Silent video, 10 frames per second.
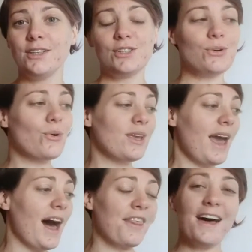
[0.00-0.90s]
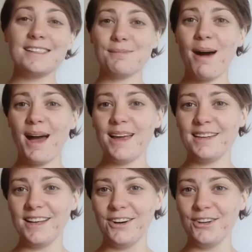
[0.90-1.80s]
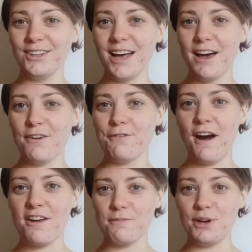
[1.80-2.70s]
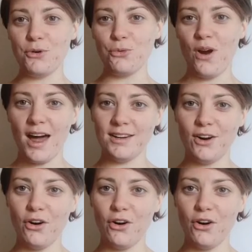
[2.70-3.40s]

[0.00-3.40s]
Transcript: So yeah, that's my little 5-minute rant